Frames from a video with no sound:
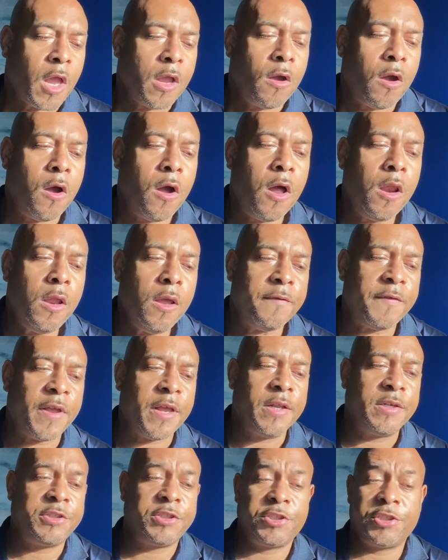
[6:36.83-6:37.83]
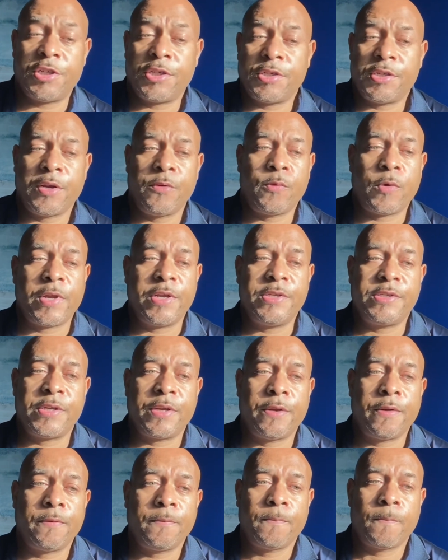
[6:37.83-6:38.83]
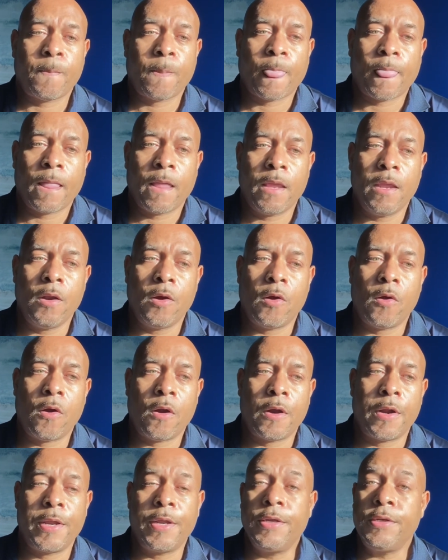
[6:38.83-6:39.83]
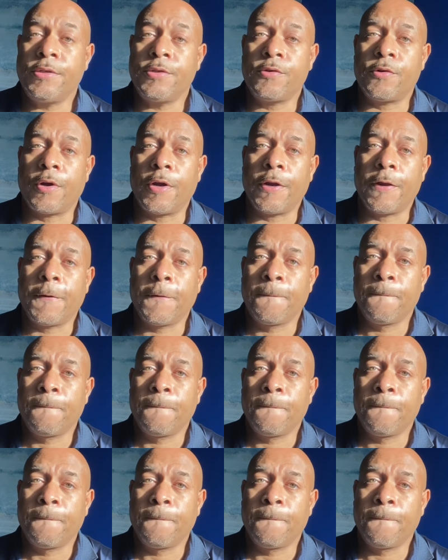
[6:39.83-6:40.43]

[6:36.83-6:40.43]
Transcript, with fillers: All of it. It's just erasing, you know, our history.